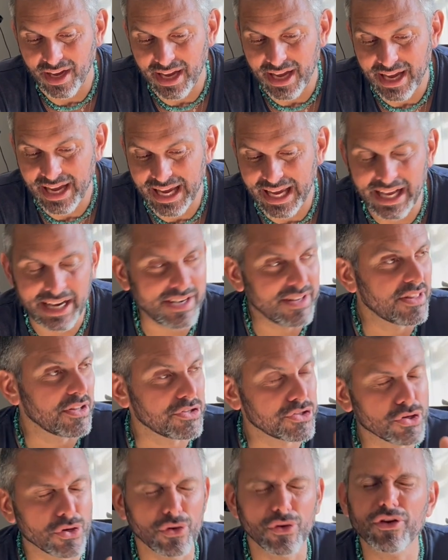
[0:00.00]
And the
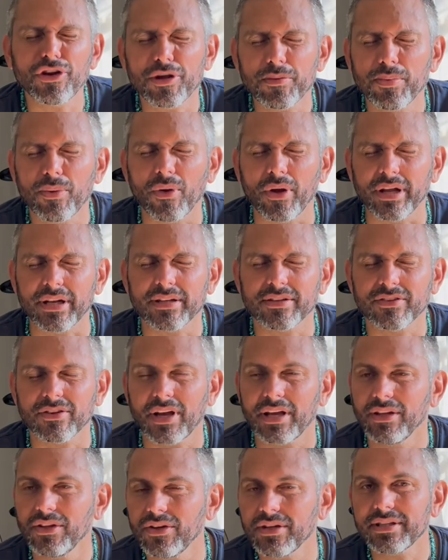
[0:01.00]
turning point. So I
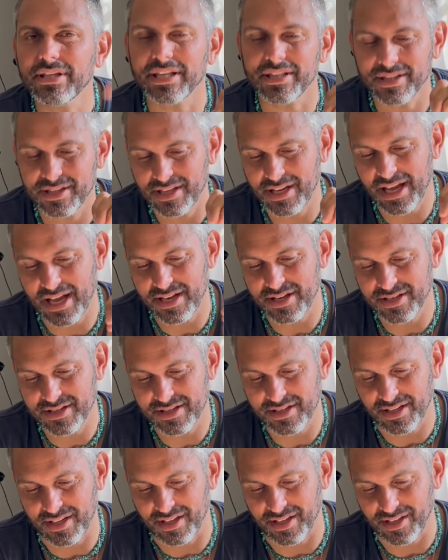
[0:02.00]
looked at
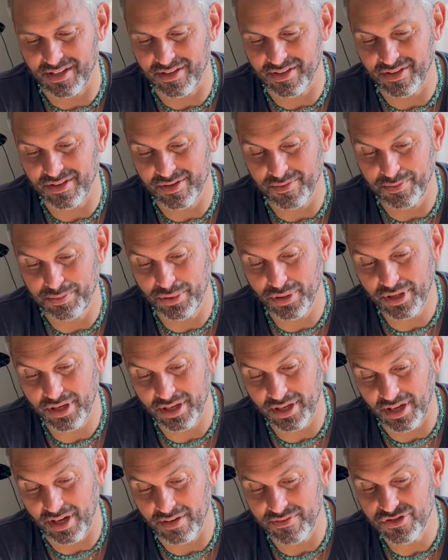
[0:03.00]
book
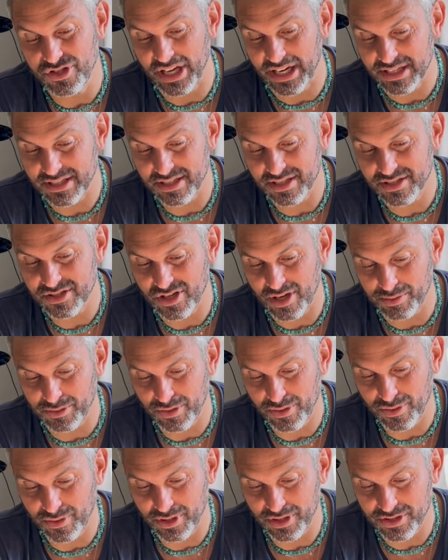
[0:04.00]
of Genesis, chapter
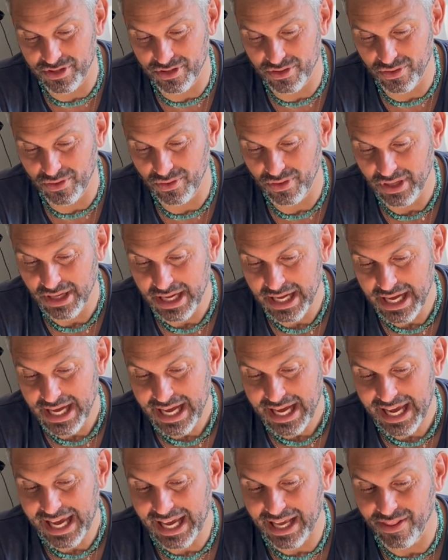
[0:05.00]
32,
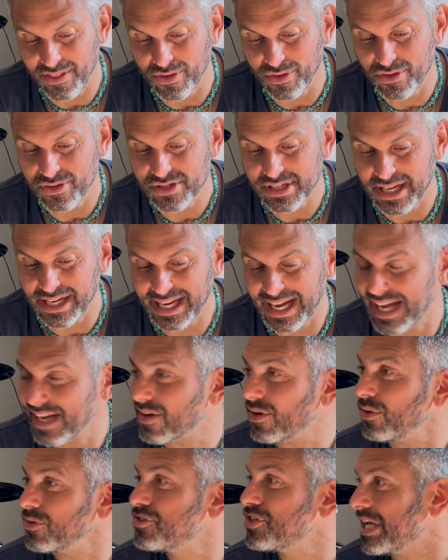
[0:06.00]
and there's a guy
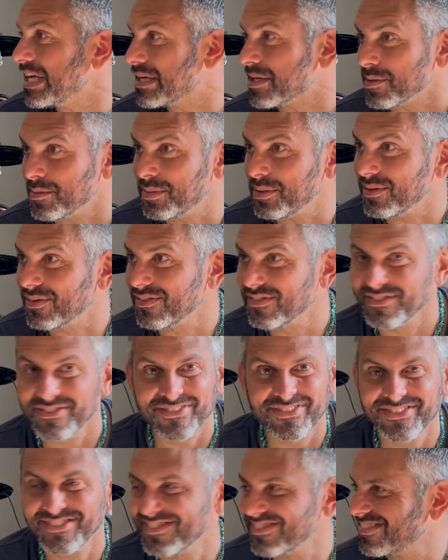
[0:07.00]
called Jacob.
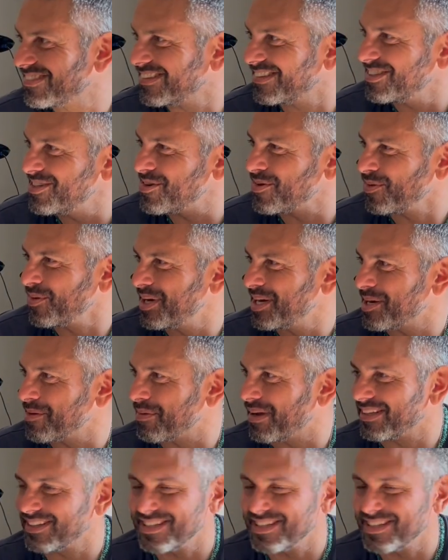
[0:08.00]
You were reading about